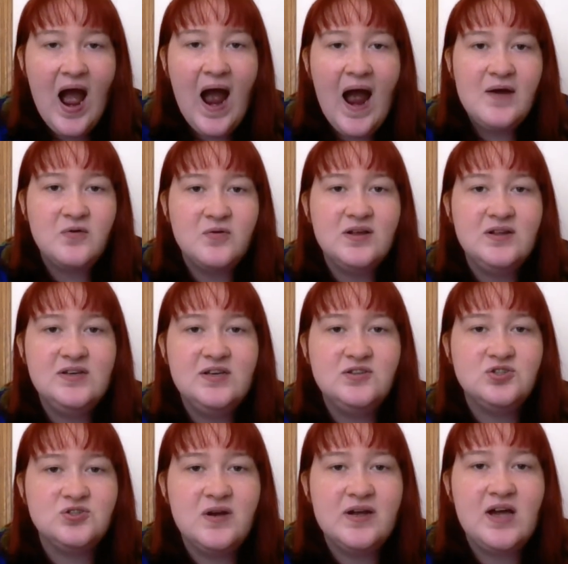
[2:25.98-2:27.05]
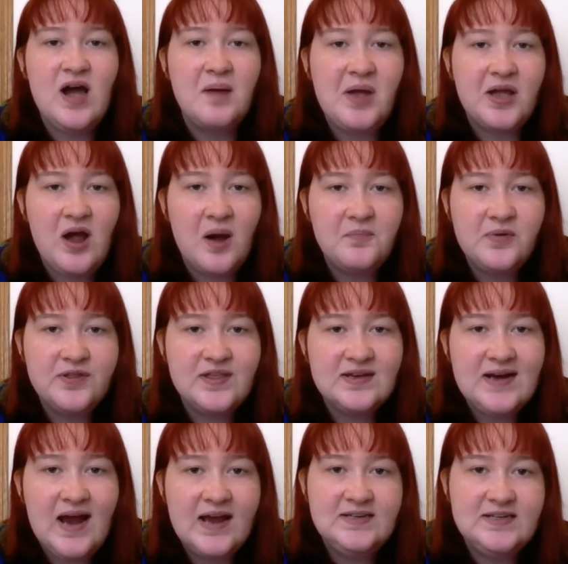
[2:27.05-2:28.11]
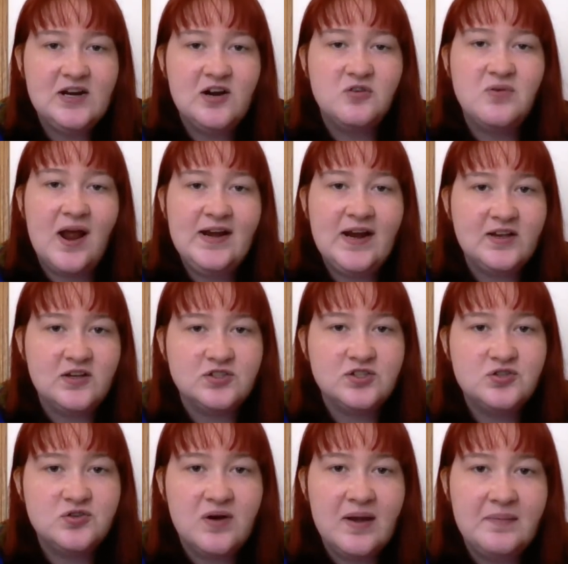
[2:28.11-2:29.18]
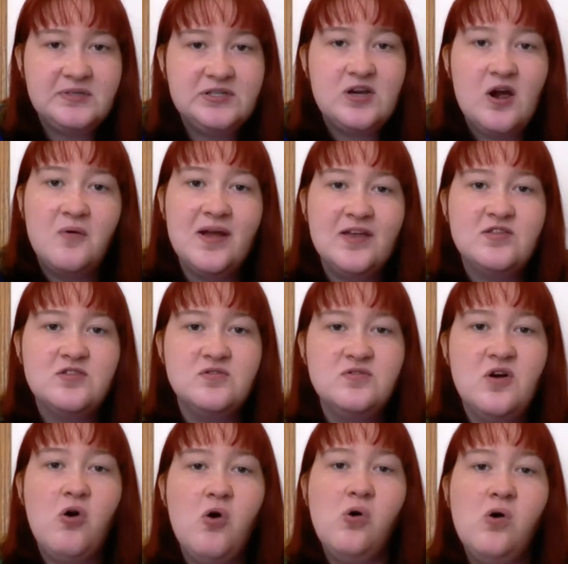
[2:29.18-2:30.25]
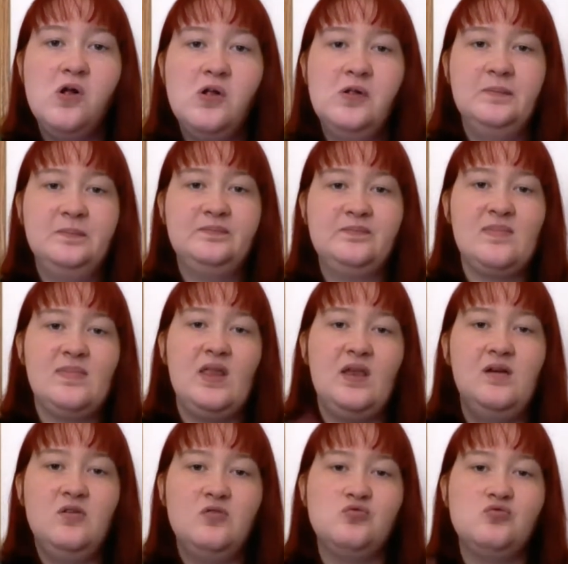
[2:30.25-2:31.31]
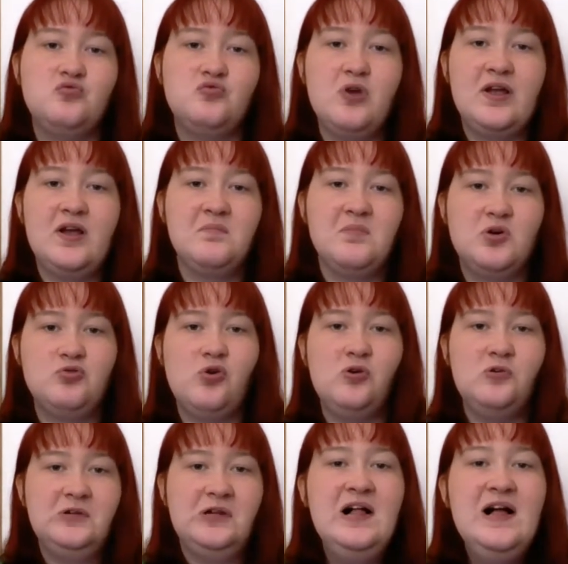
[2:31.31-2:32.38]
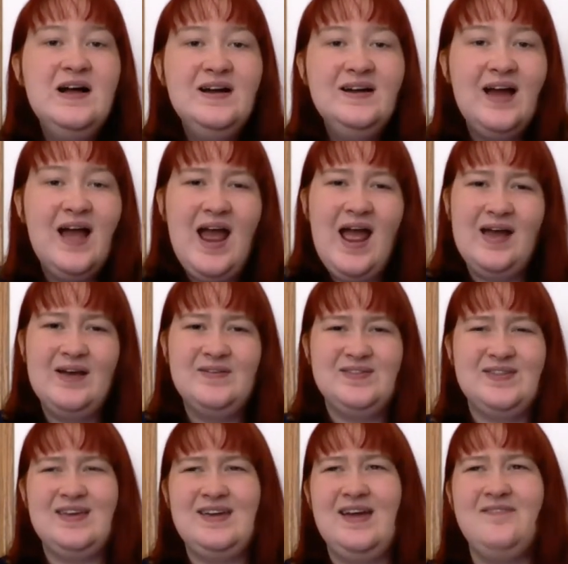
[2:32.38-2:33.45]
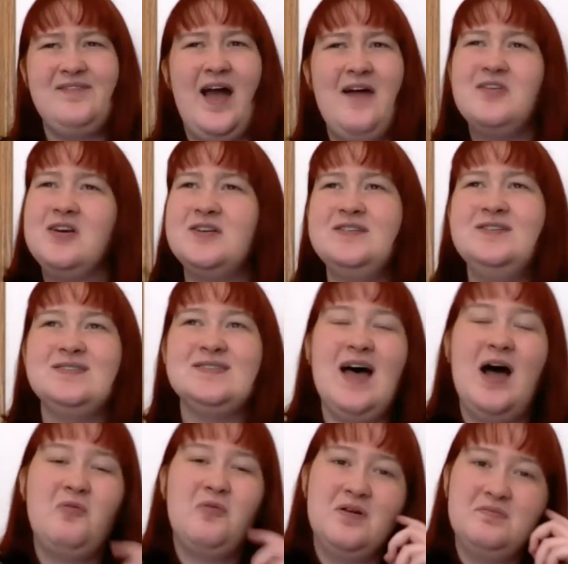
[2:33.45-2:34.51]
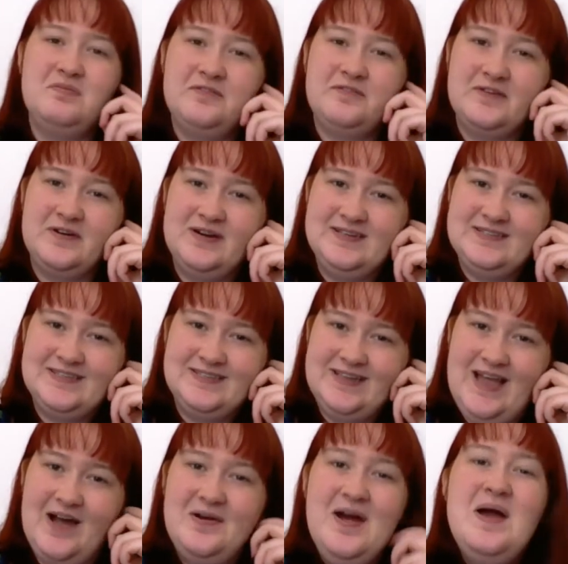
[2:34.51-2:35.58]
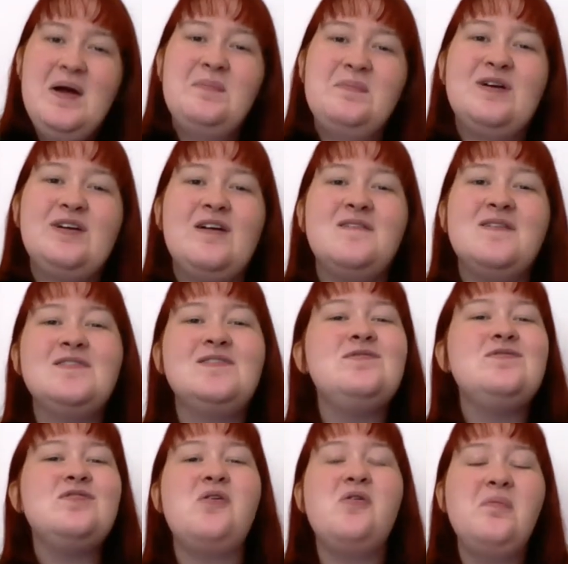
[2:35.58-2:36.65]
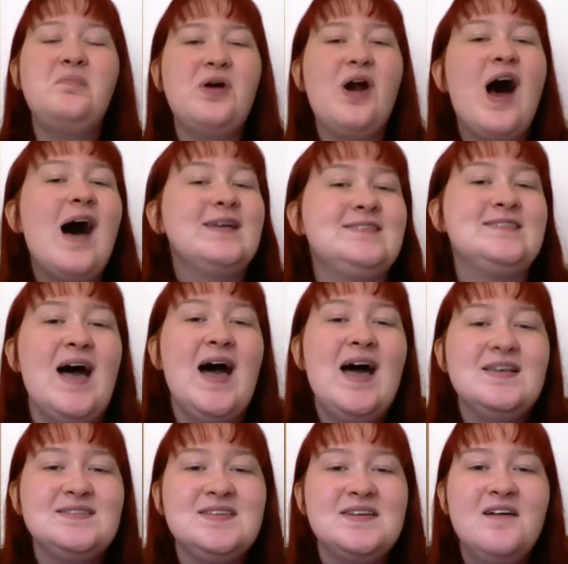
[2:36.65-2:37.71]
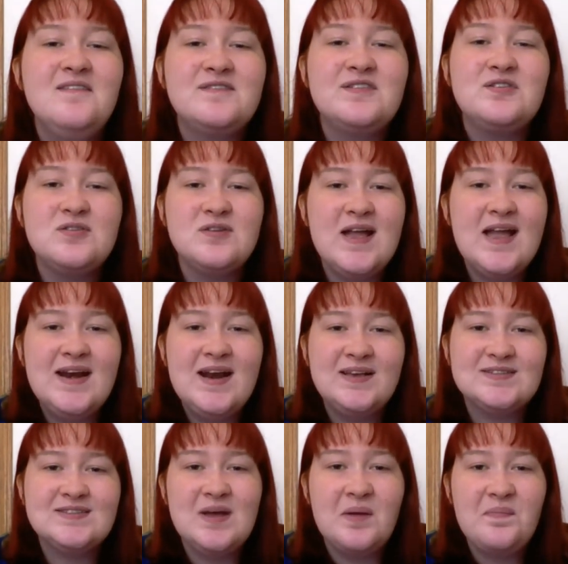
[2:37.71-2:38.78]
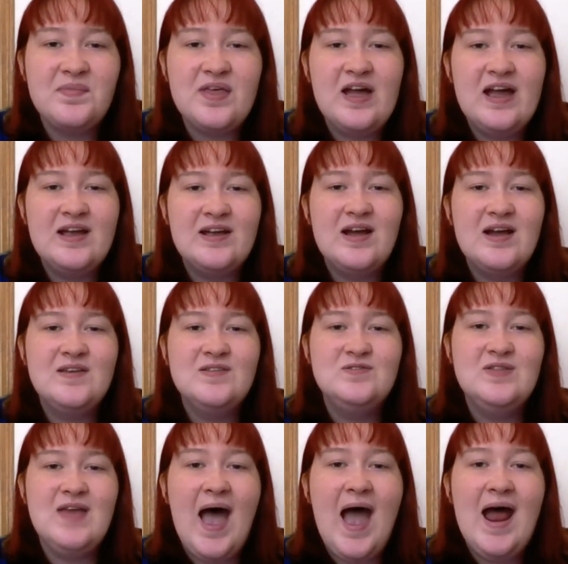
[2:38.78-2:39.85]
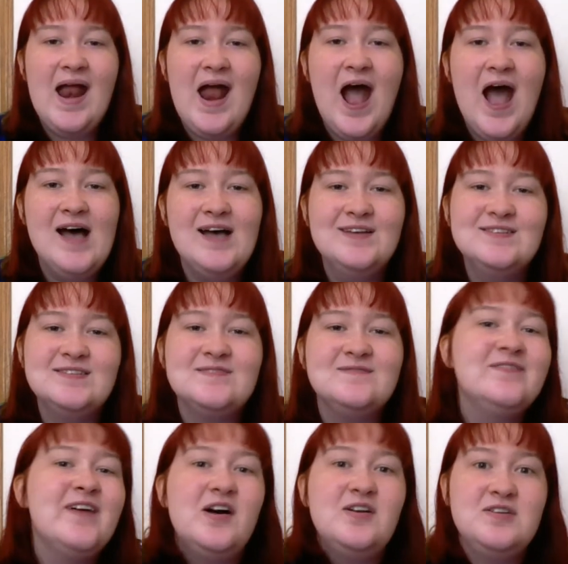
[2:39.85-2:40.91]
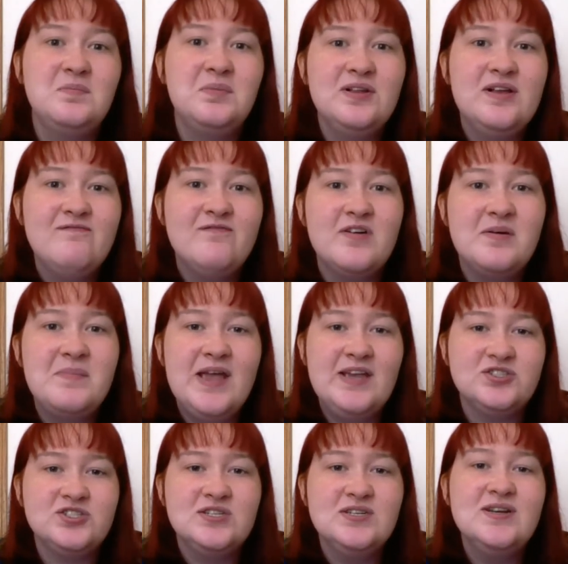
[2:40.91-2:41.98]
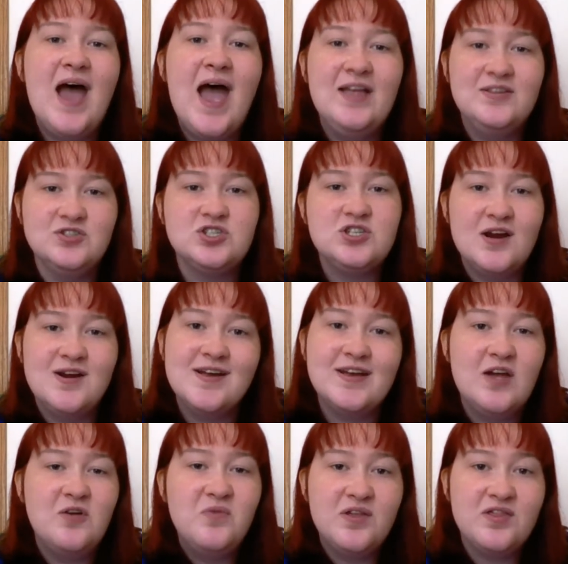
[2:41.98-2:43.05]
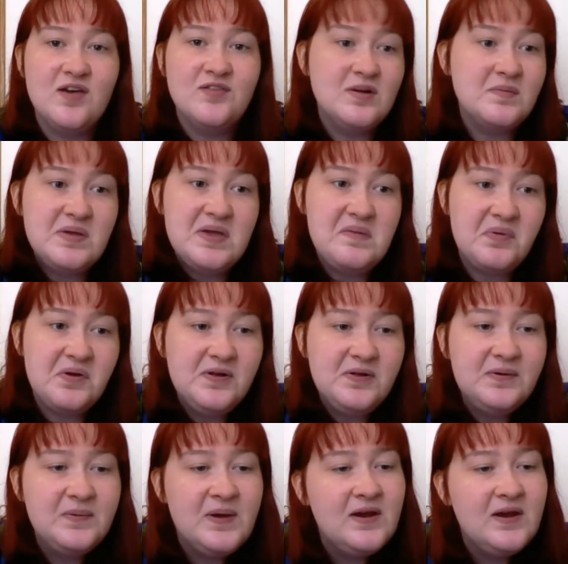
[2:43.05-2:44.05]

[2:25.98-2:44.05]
I really enjoy coming up with an idea, writing a script, going through the whole rigmarole. I don't think I've ever used that word before until now, but going through the whole process of creating something that has valuable information and sharing it with other people.